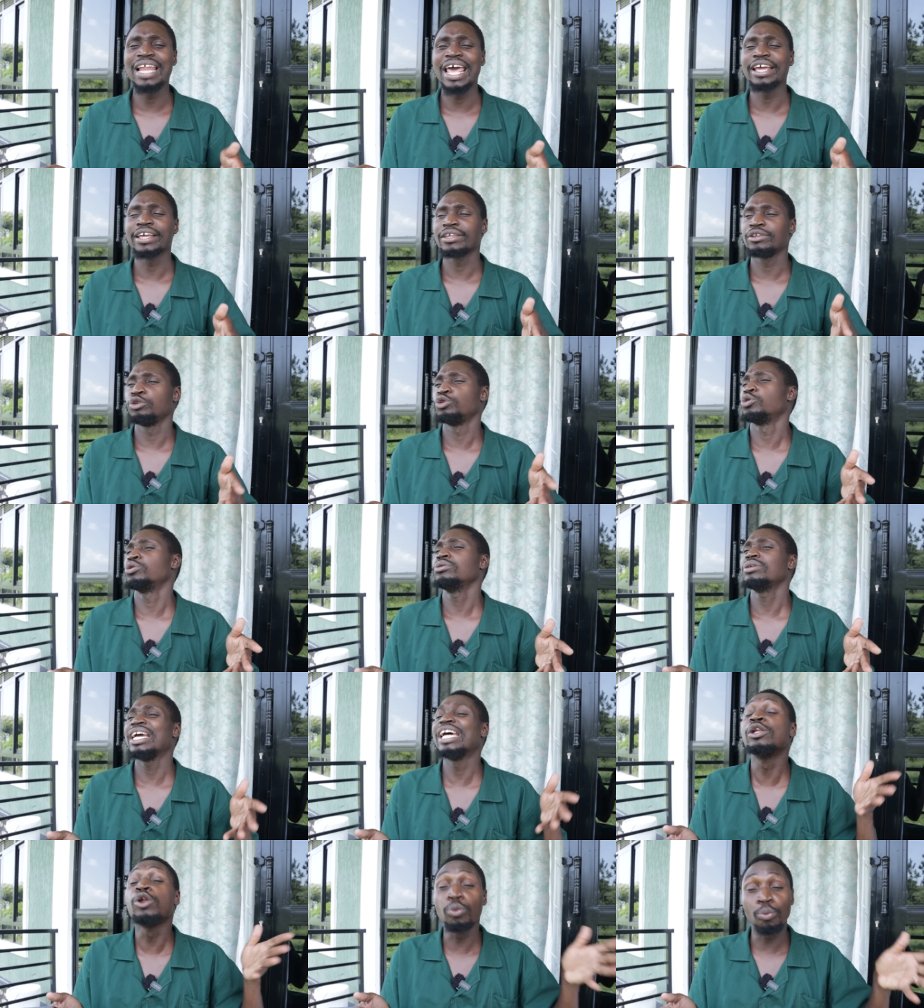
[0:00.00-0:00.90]
Like, you
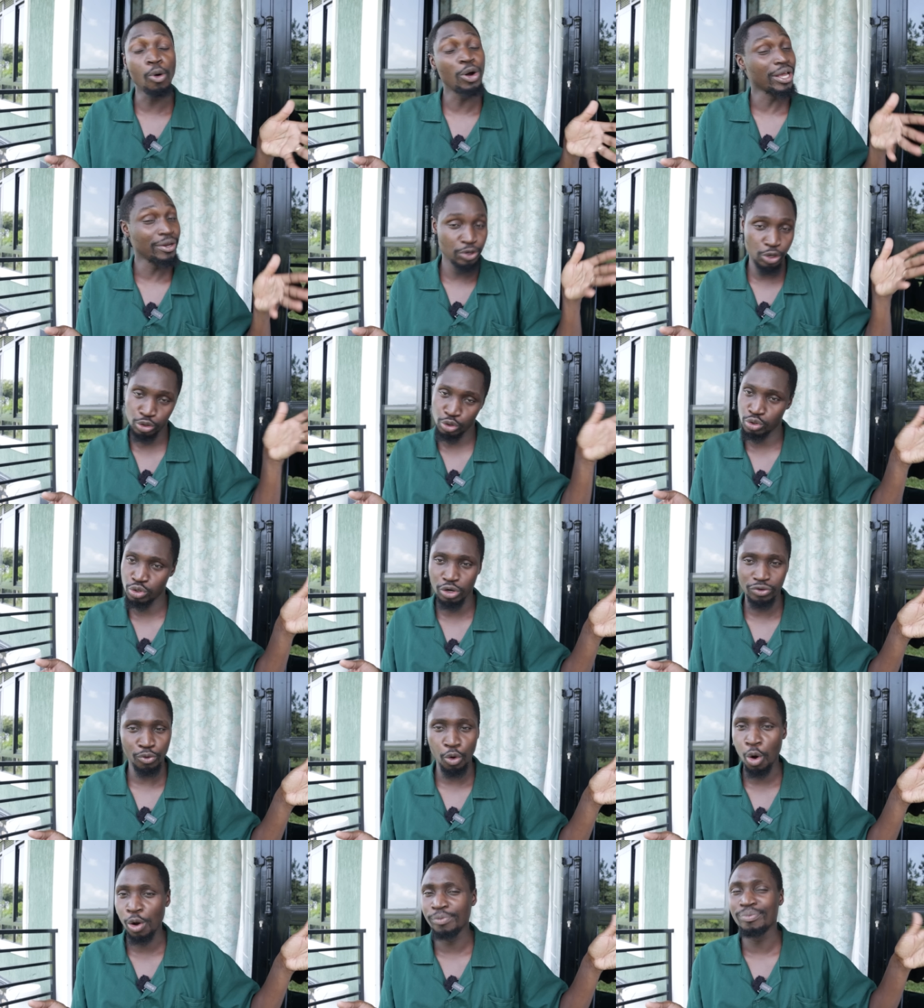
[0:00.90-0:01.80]
know, a lot more,
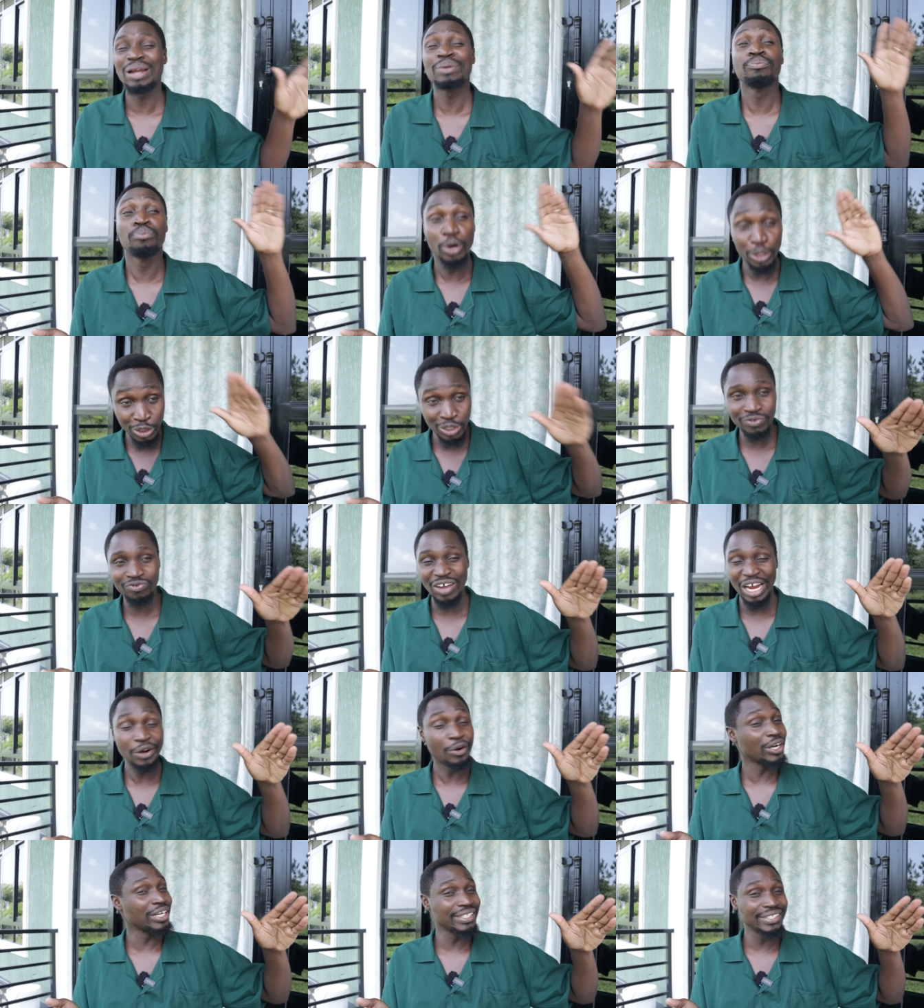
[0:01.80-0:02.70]
not all, but most
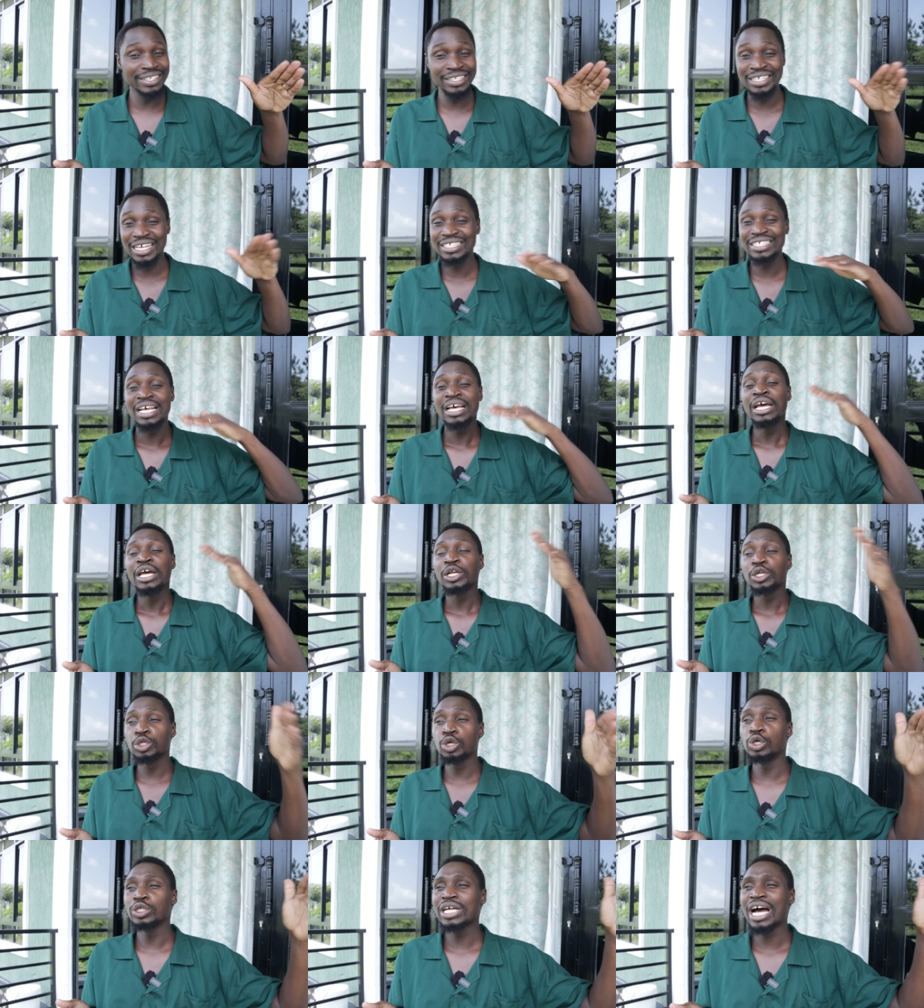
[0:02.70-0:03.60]
viral diseases
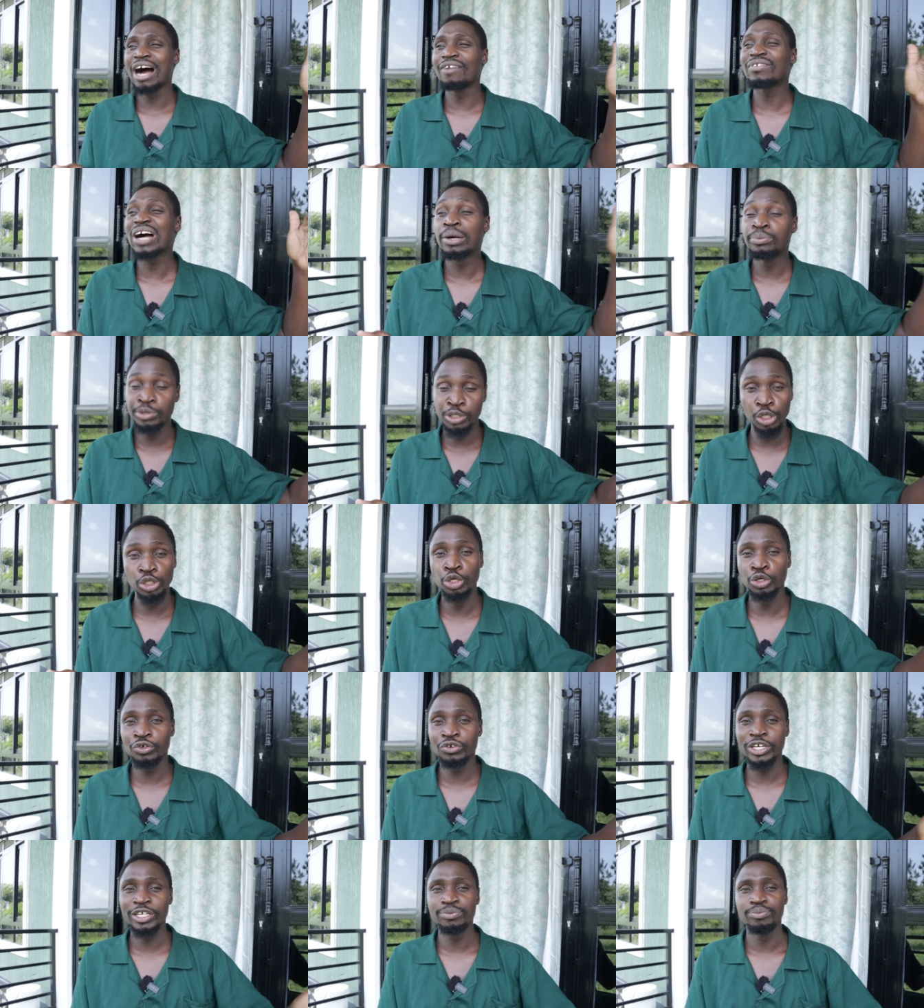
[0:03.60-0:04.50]
don't have
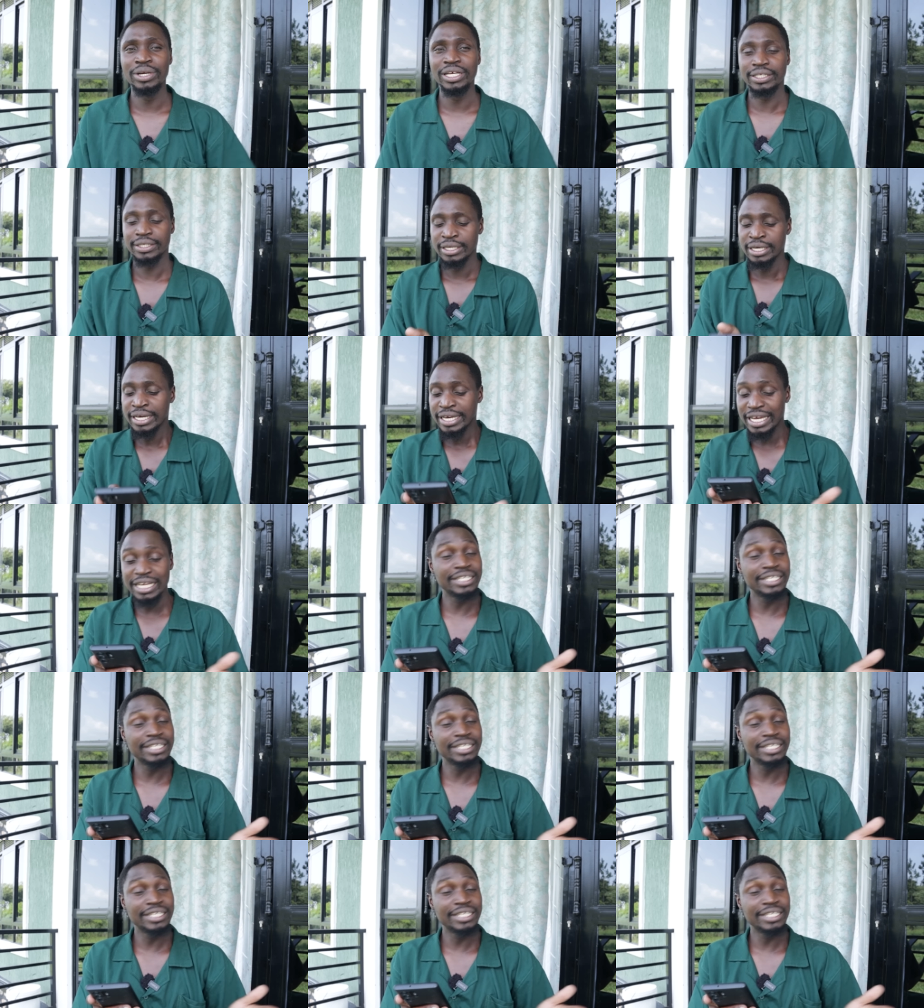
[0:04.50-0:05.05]
absolute treatment.